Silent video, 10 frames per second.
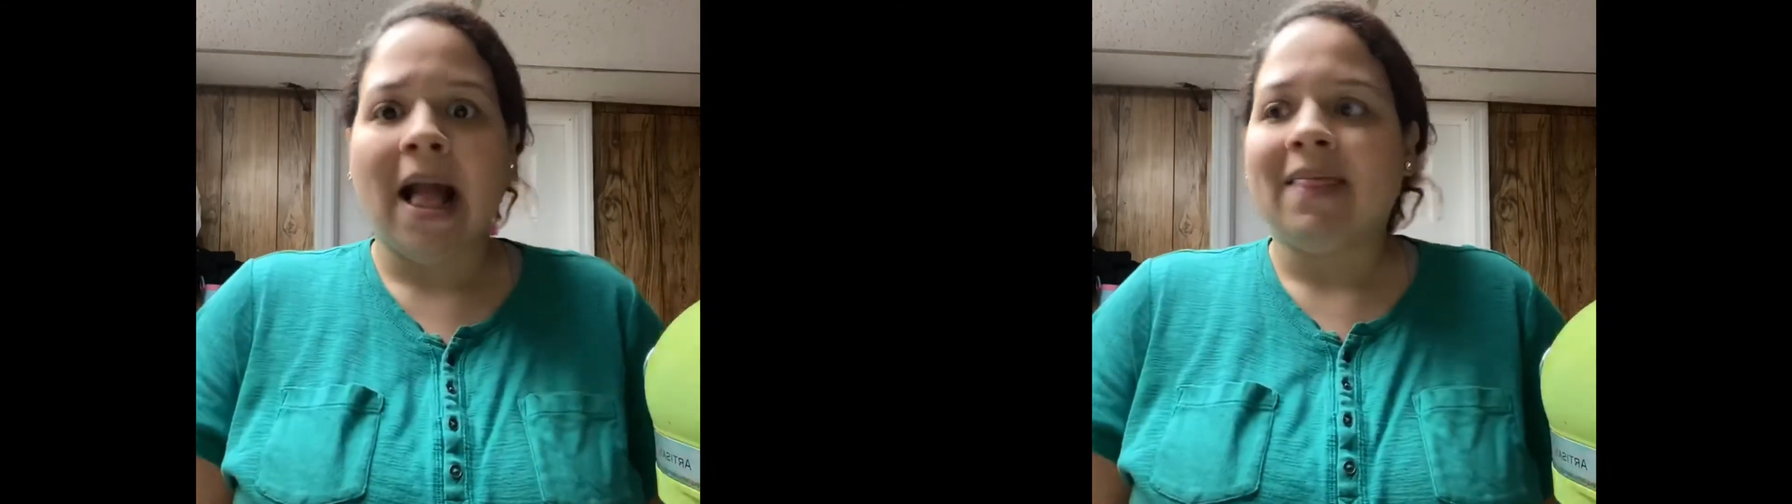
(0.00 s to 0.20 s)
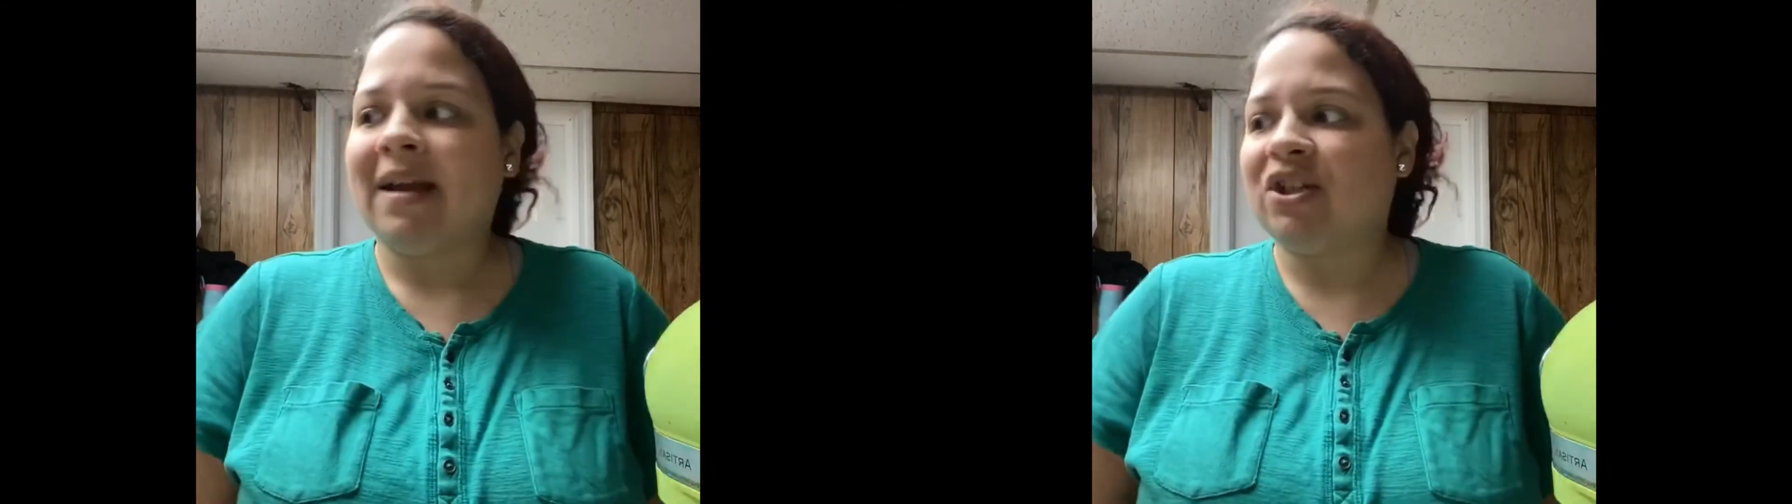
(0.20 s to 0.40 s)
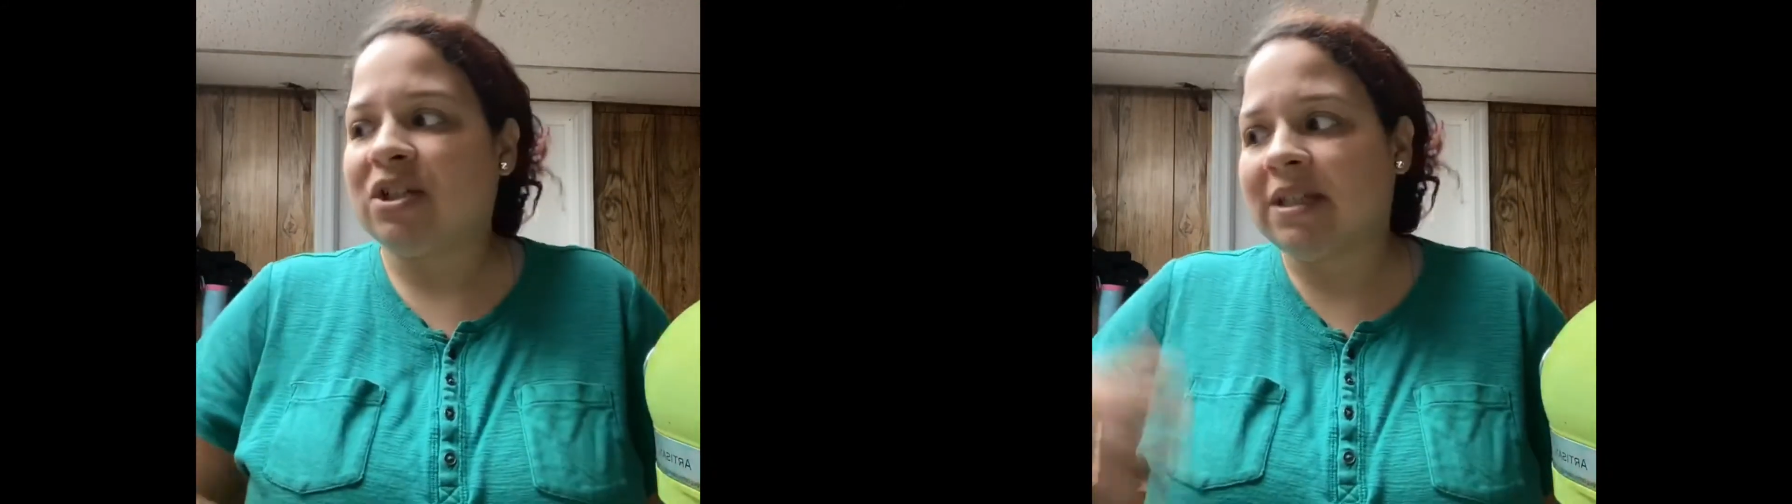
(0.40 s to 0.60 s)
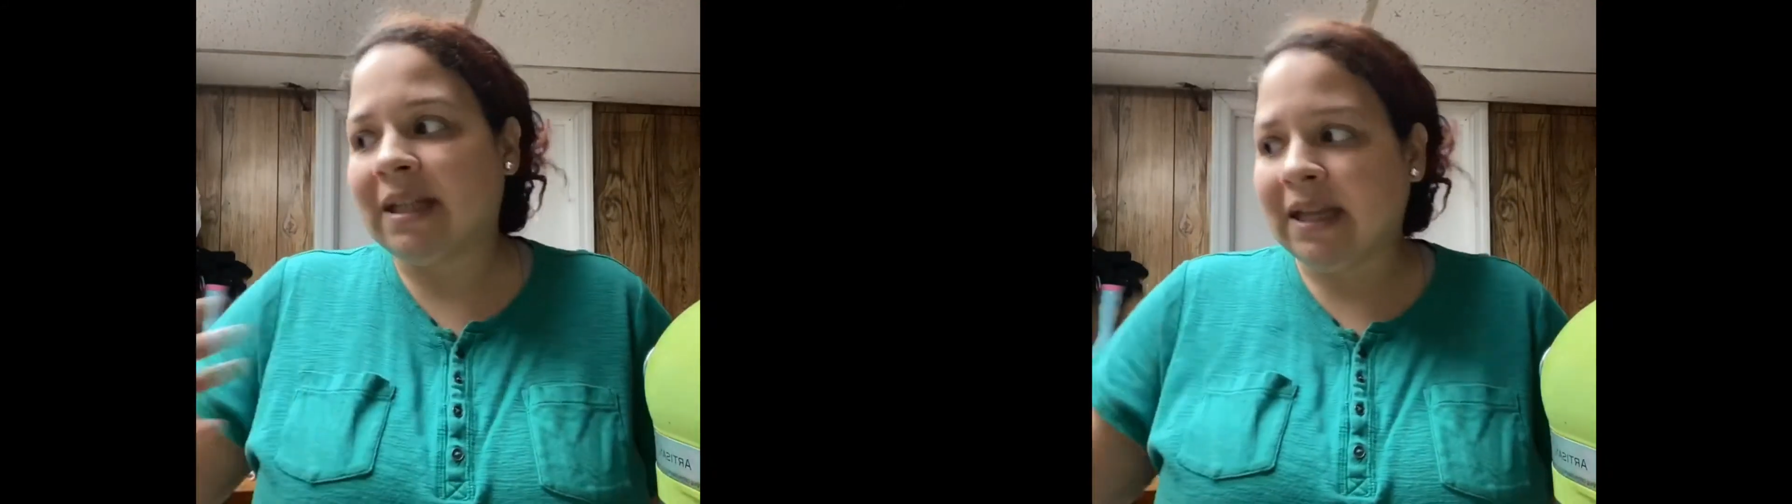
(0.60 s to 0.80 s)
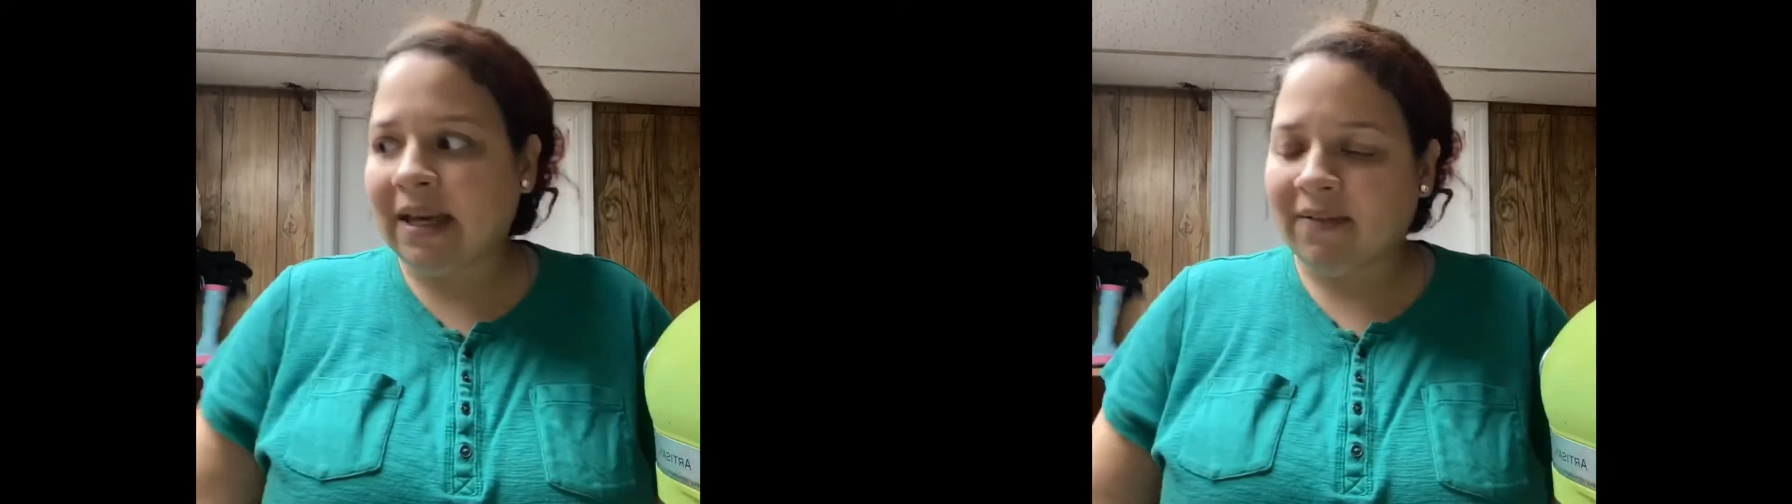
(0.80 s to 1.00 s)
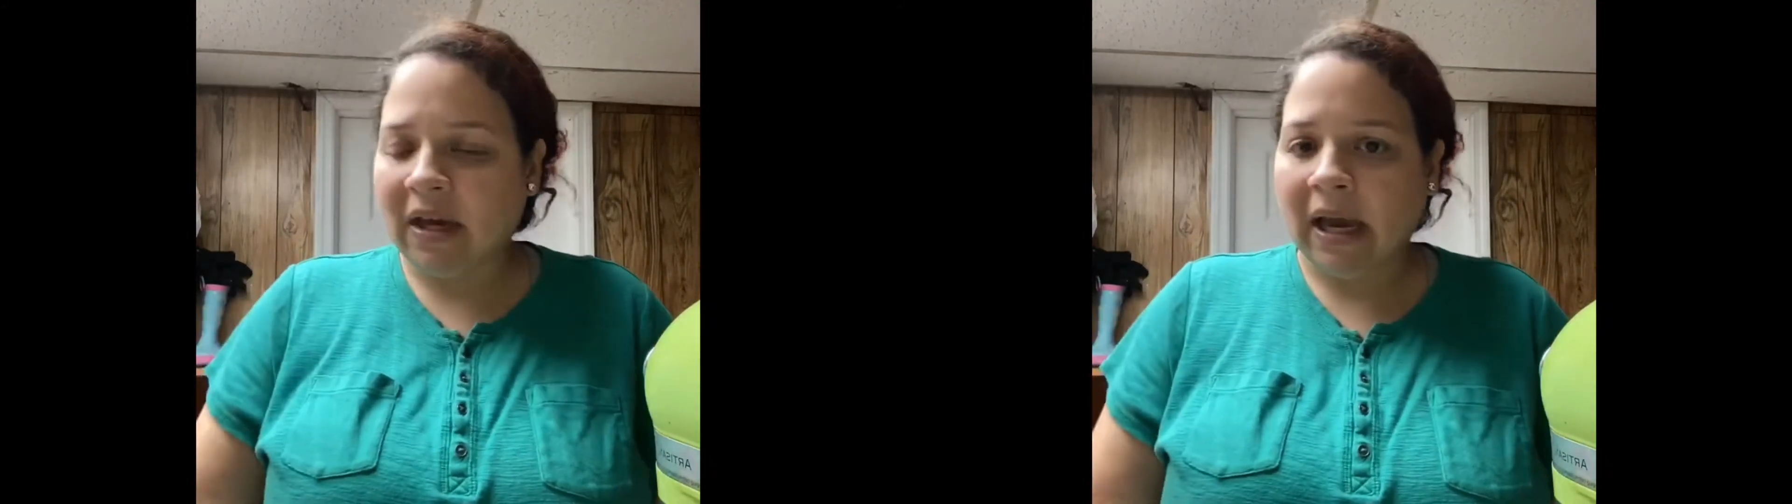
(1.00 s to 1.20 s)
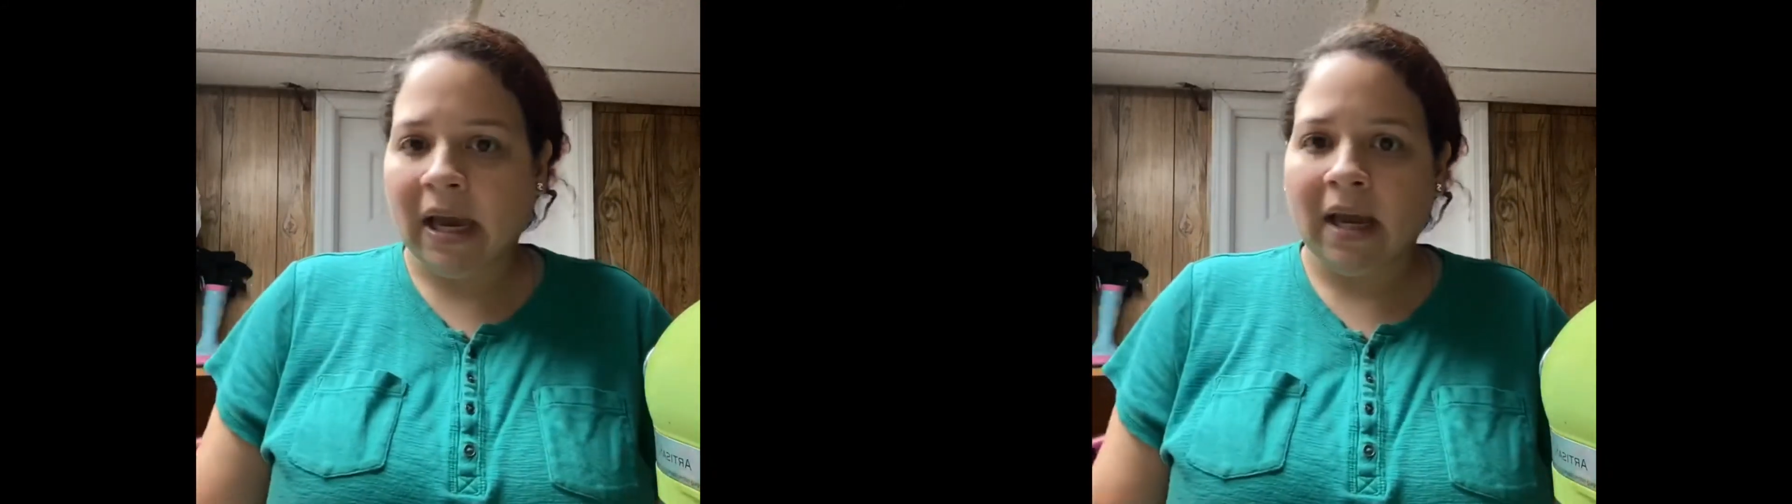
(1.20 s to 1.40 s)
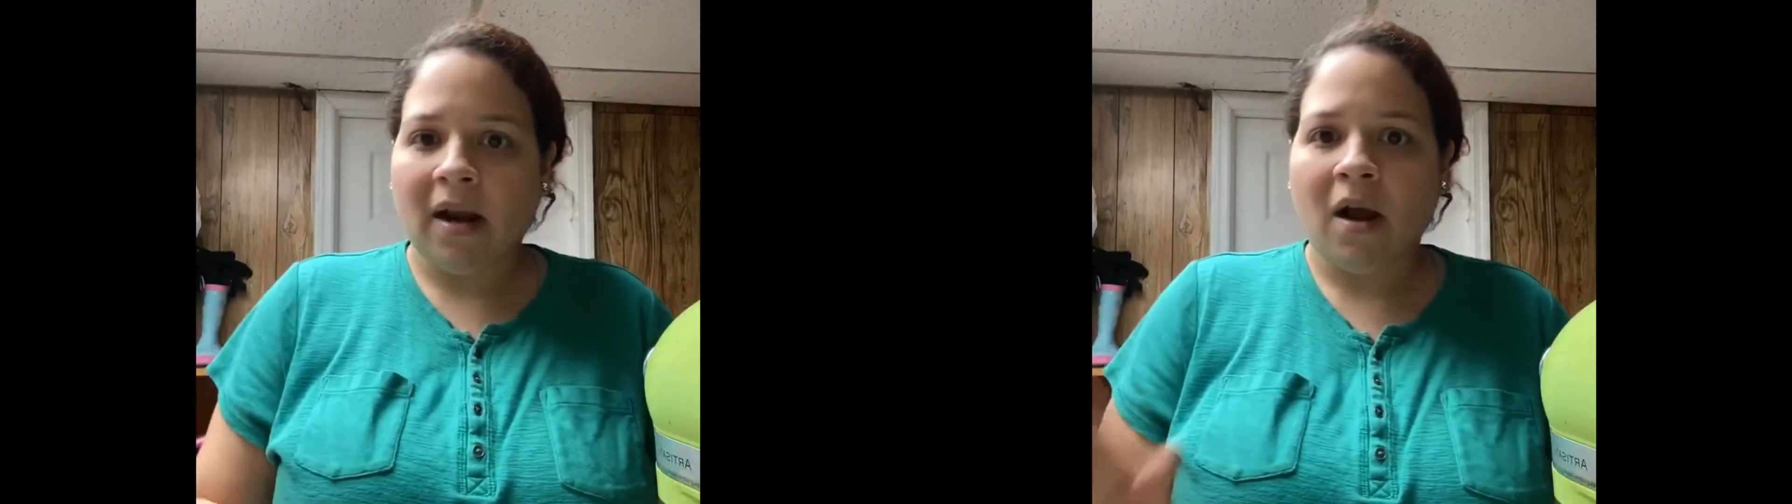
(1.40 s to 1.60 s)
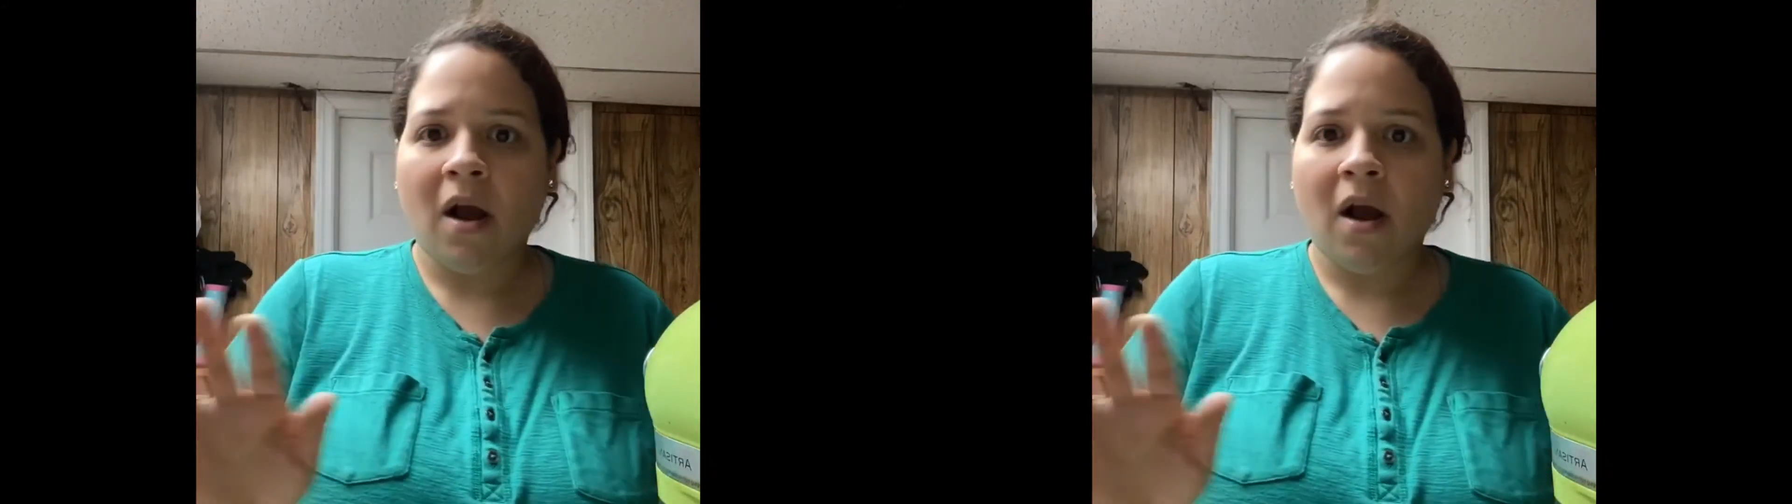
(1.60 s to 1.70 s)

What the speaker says: than just leaving it